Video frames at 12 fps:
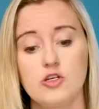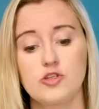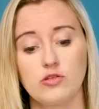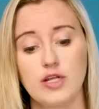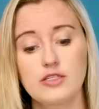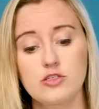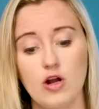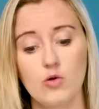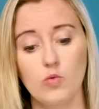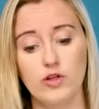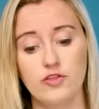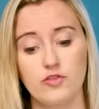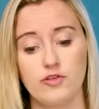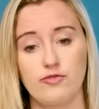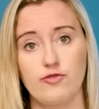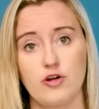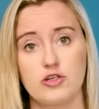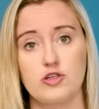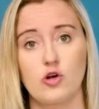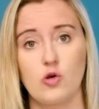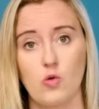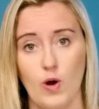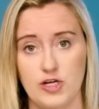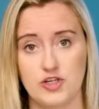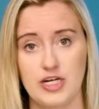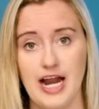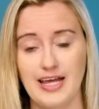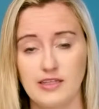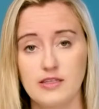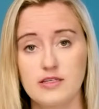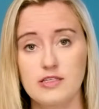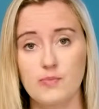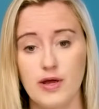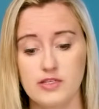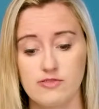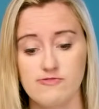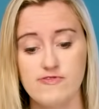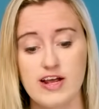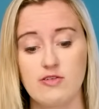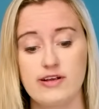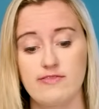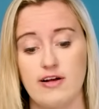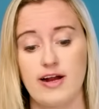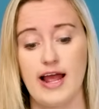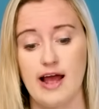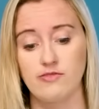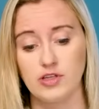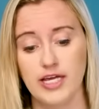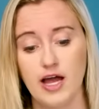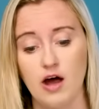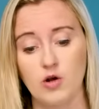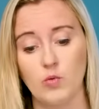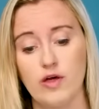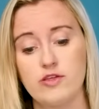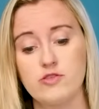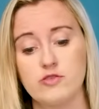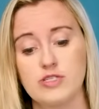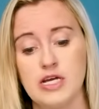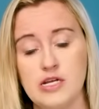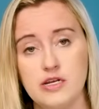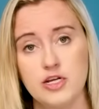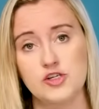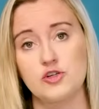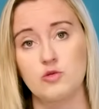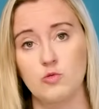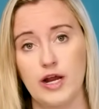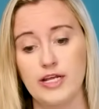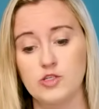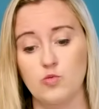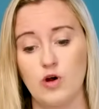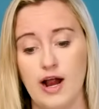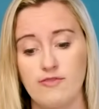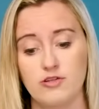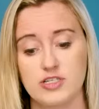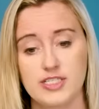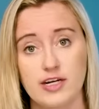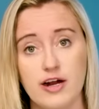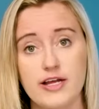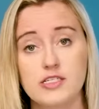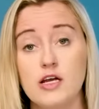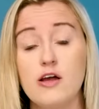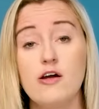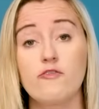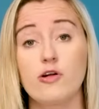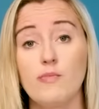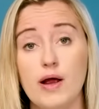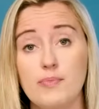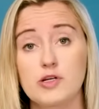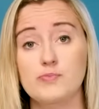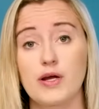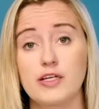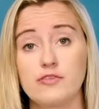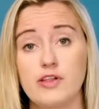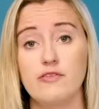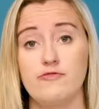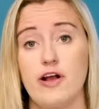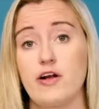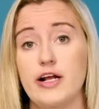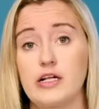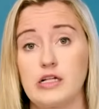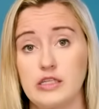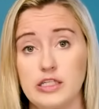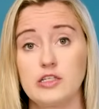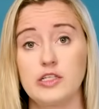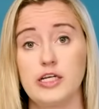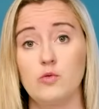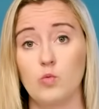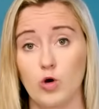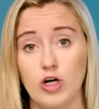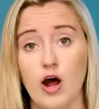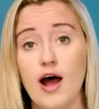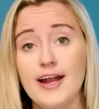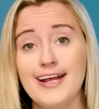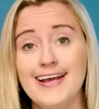So let's start with the first question. I think this depends very, very heavily on whether those initial rates were ever serious. From my perspective, they very clearly were not.